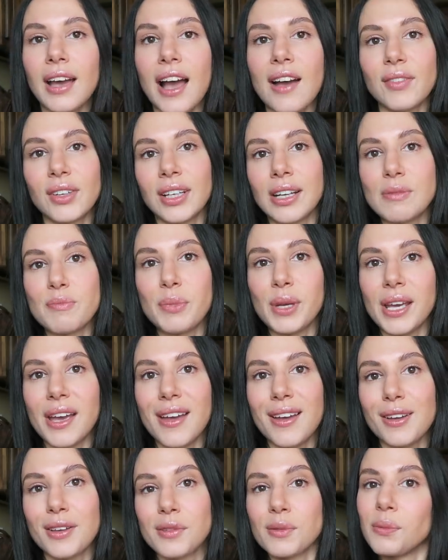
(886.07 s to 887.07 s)
having an
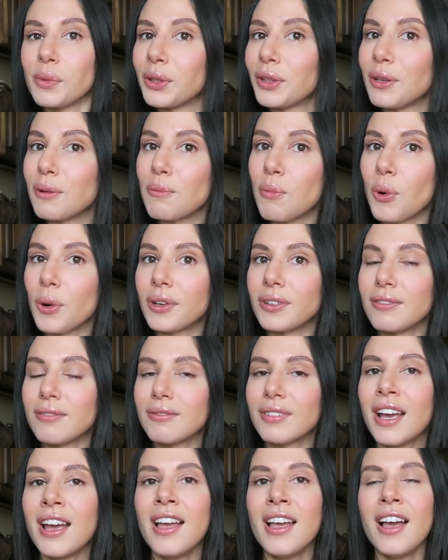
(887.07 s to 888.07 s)
MBA is really
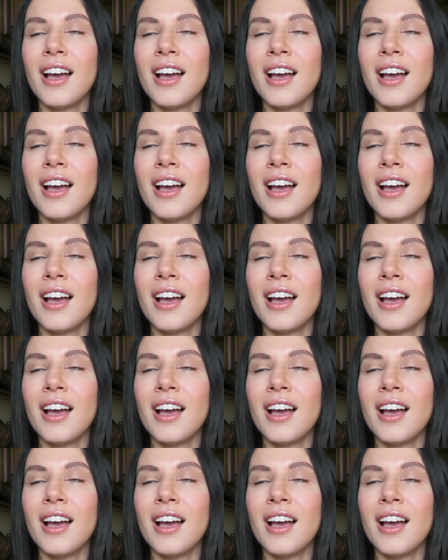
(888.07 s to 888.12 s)
important.